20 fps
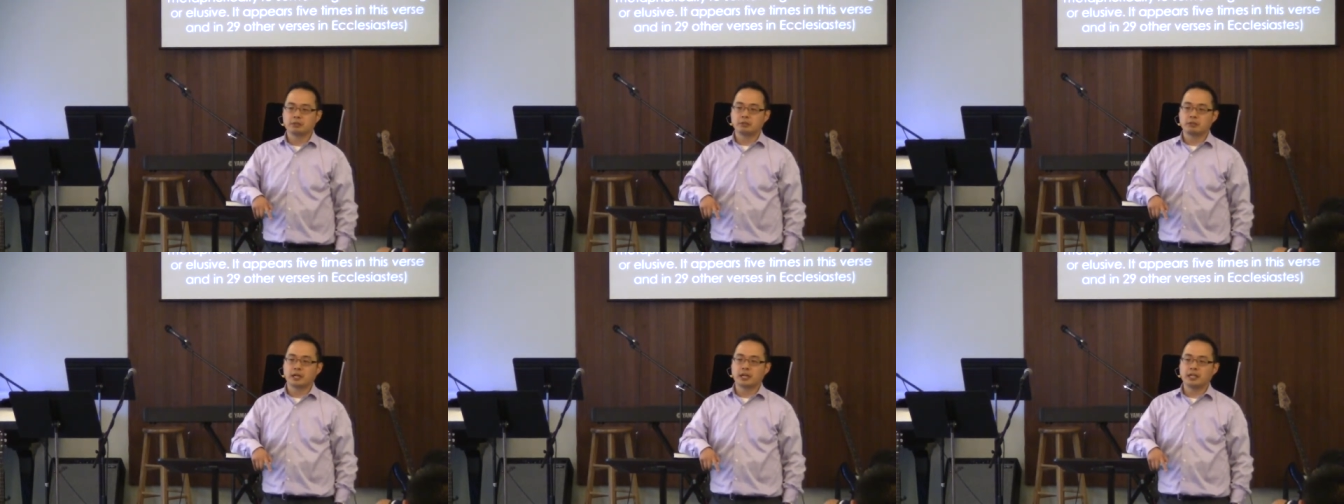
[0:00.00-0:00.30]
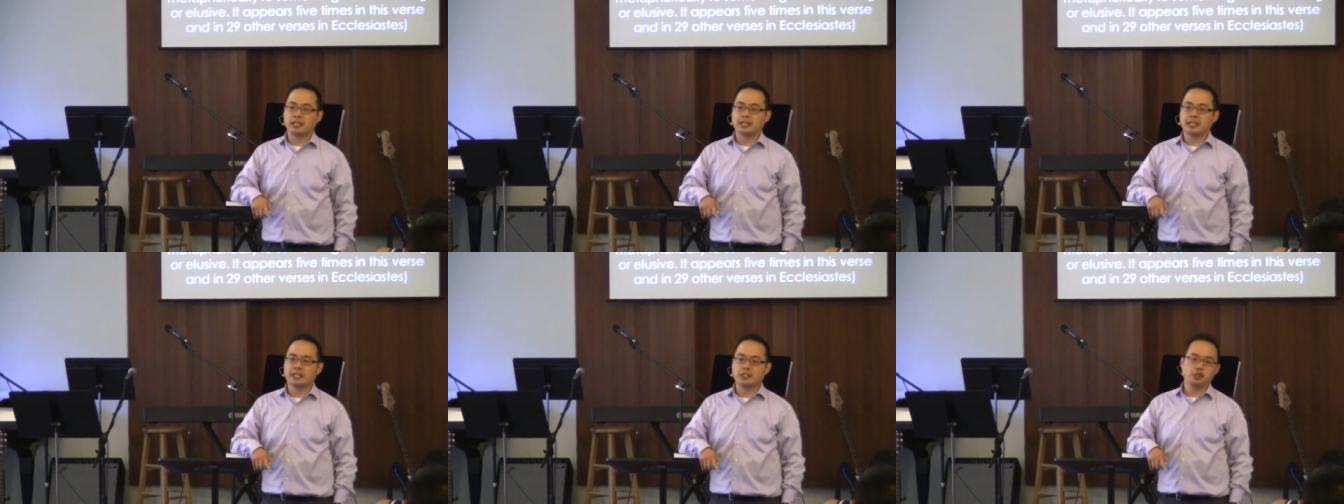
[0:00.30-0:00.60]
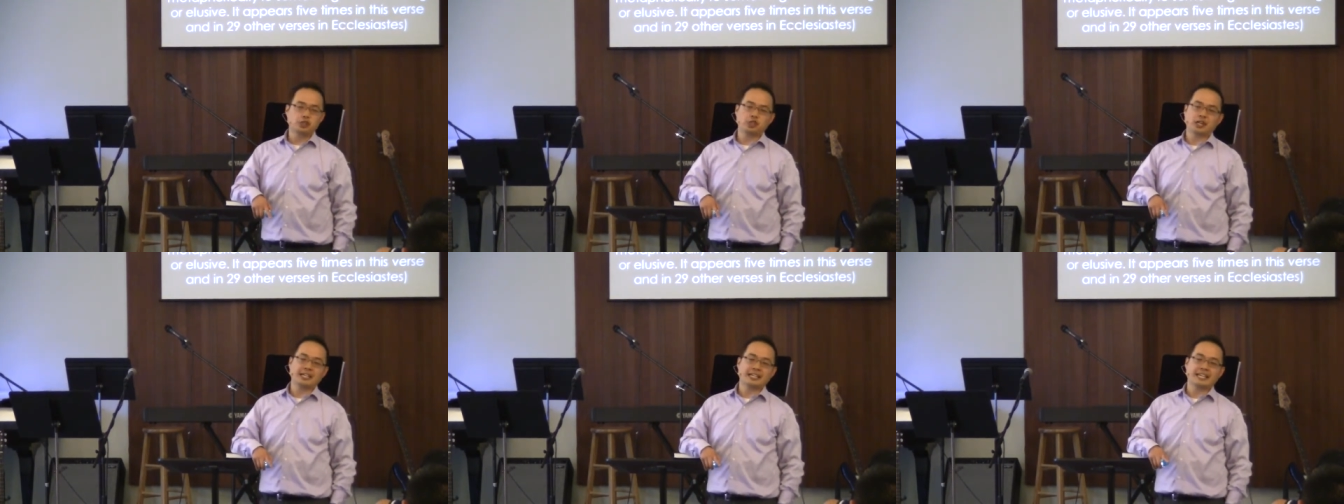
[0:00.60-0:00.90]
right?
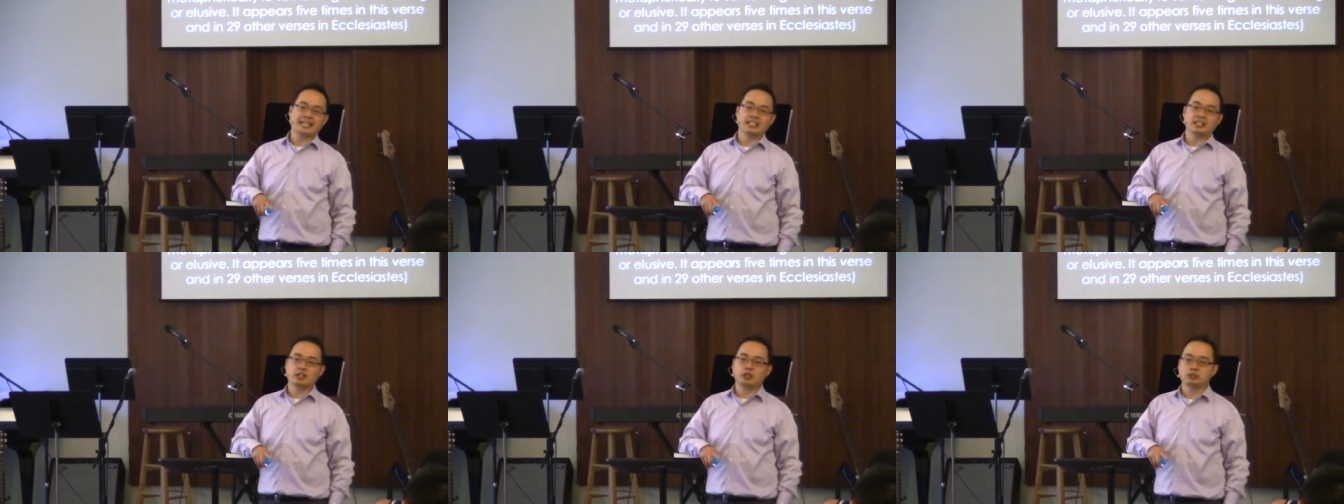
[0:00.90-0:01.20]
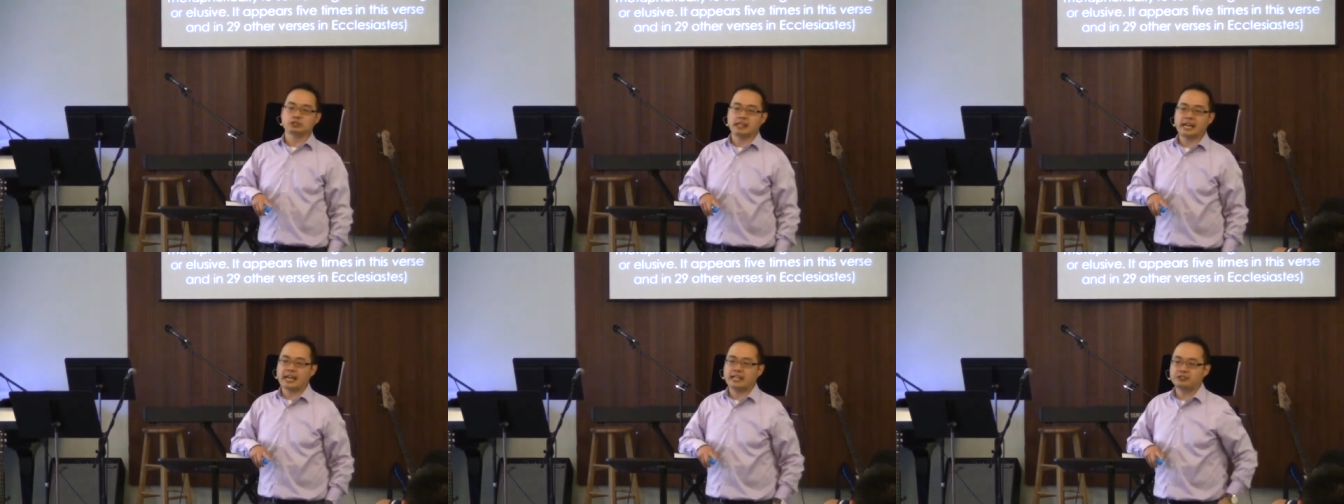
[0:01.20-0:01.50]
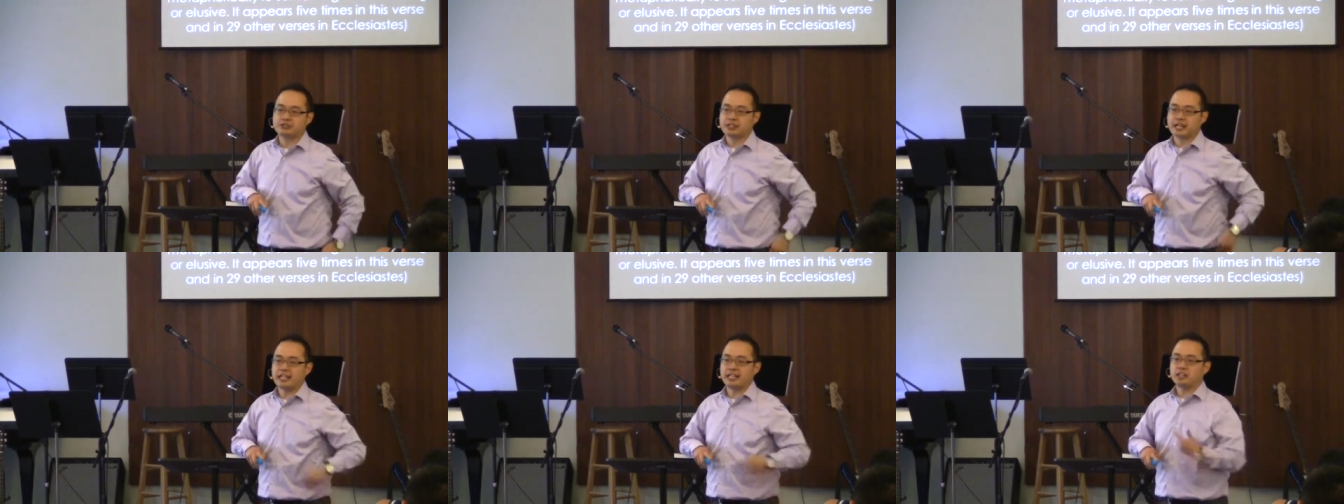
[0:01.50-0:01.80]
You try to get a little
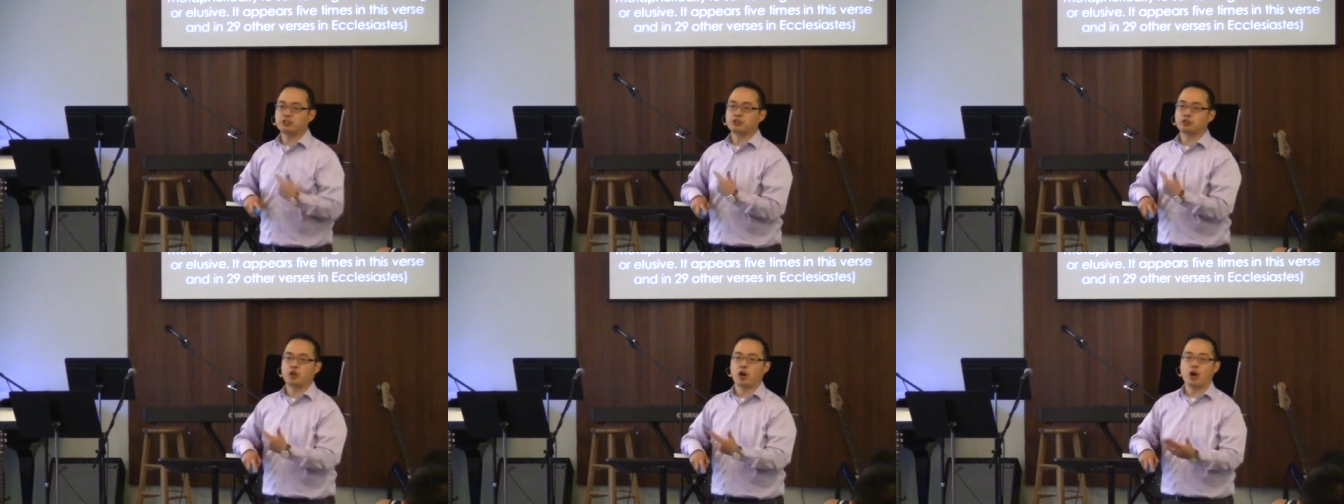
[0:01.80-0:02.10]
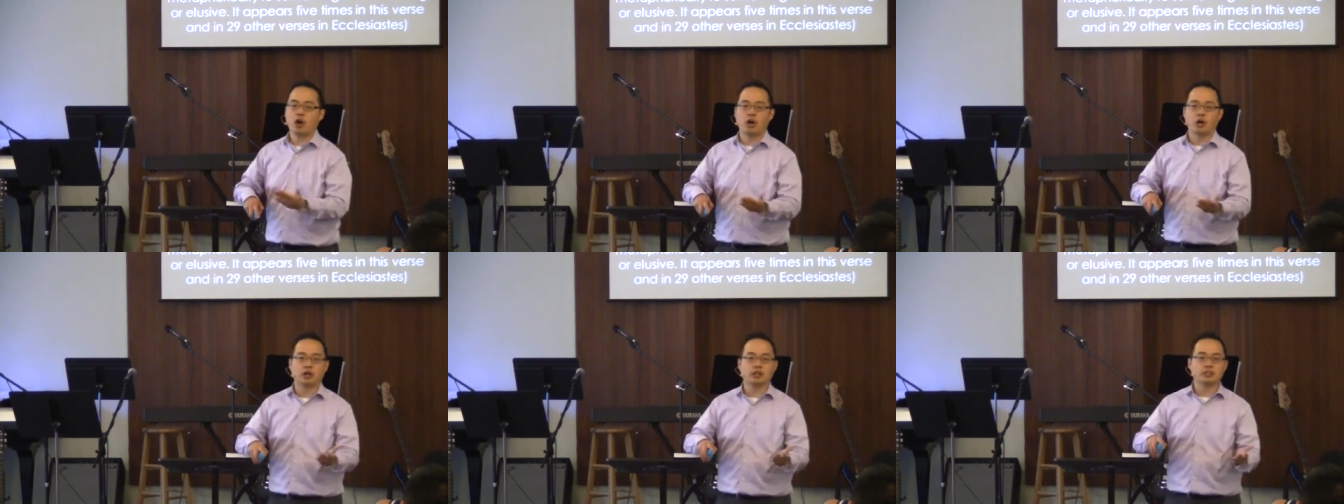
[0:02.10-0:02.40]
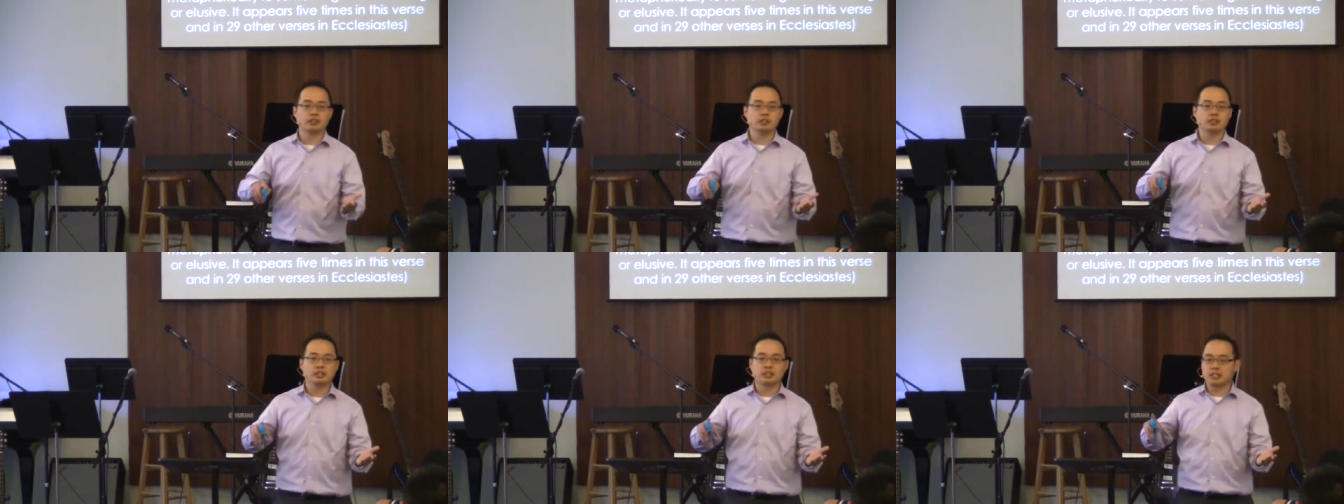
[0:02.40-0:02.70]
taste and it's gone.
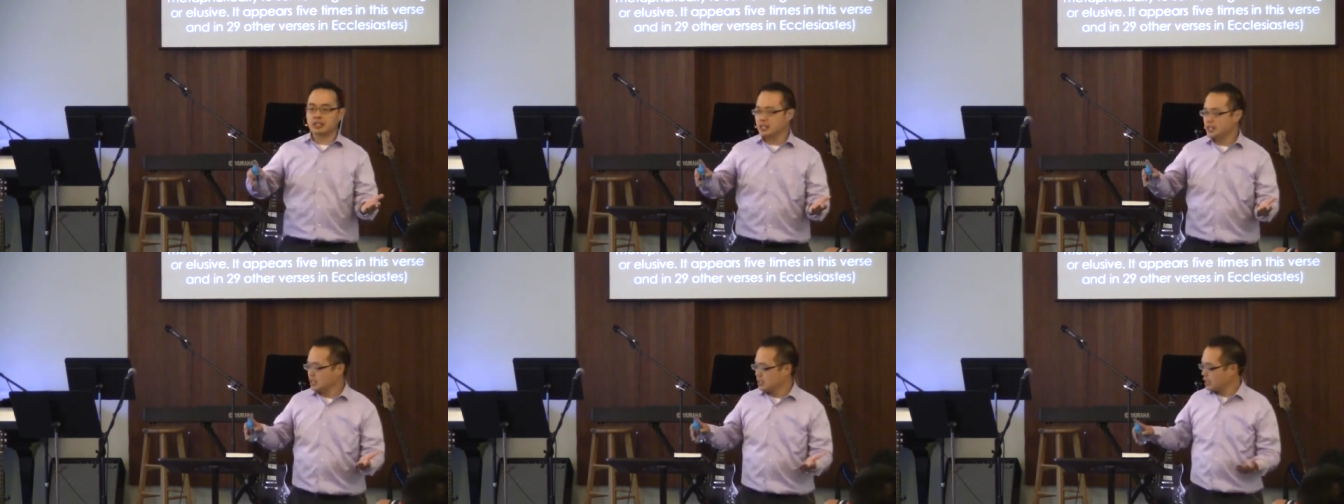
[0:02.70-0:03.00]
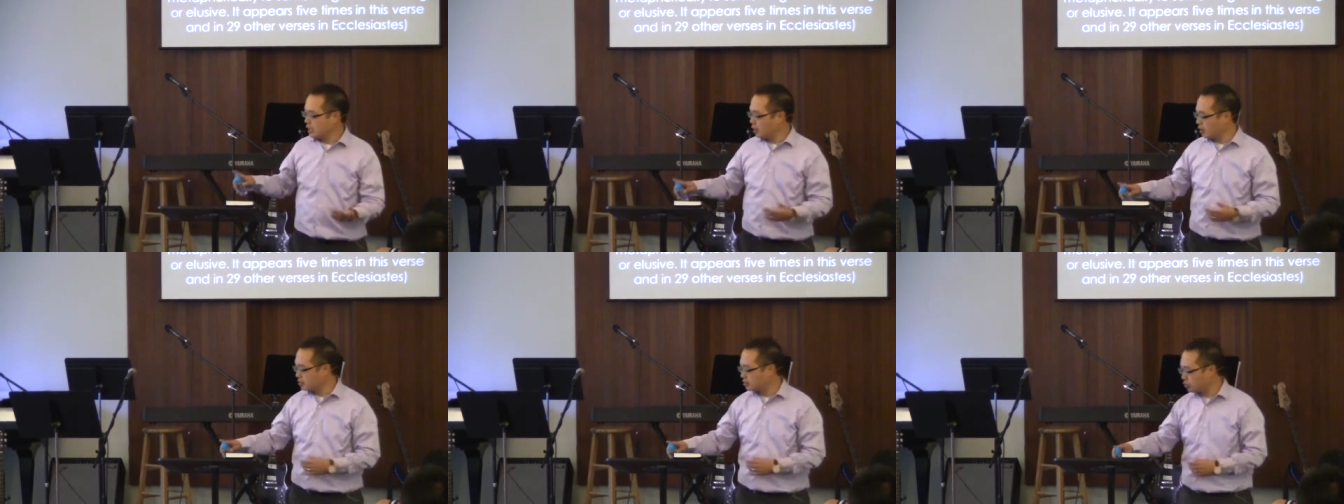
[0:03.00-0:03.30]
You know, and